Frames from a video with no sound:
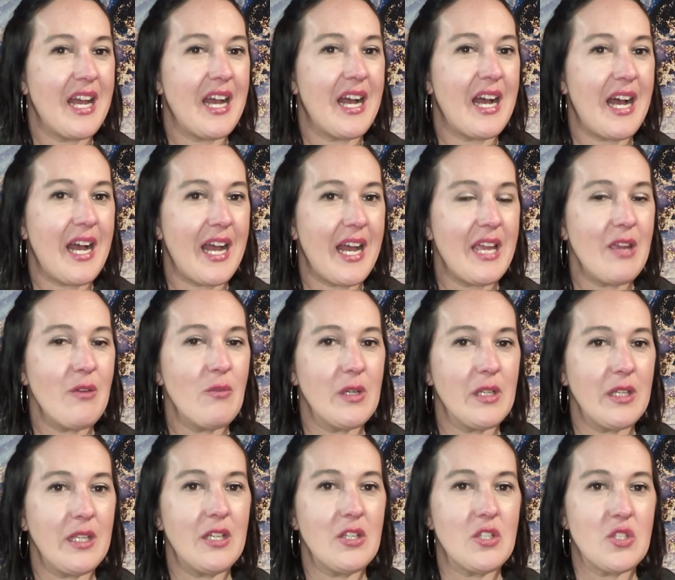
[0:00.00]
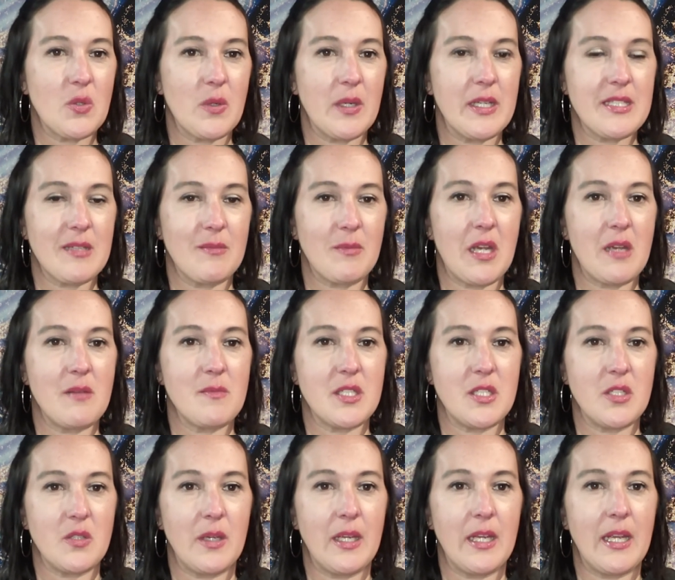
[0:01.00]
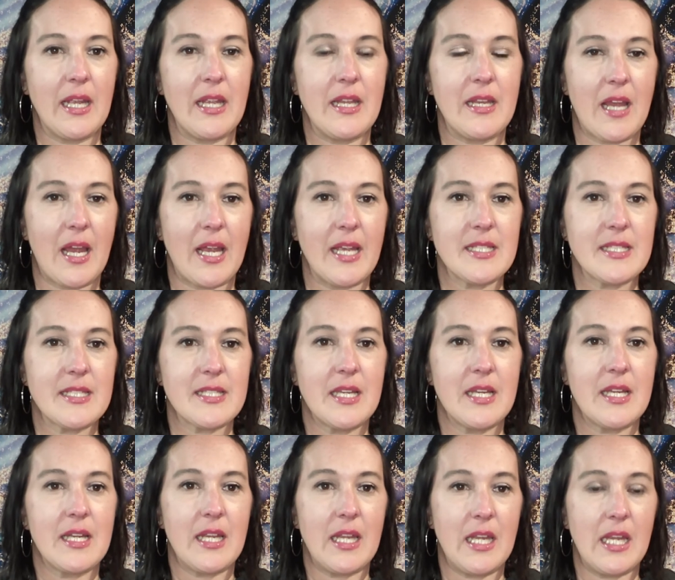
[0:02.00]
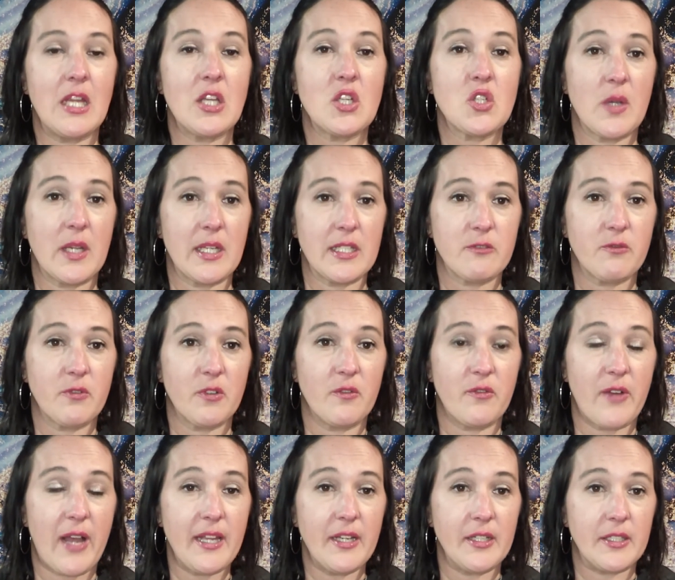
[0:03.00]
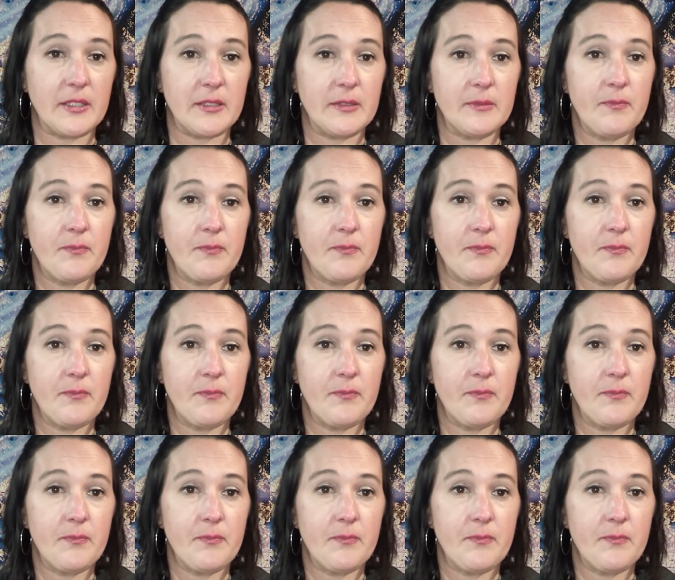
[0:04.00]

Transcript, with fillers: I really enjoy sometimes doing a nice heat transfer vinyl.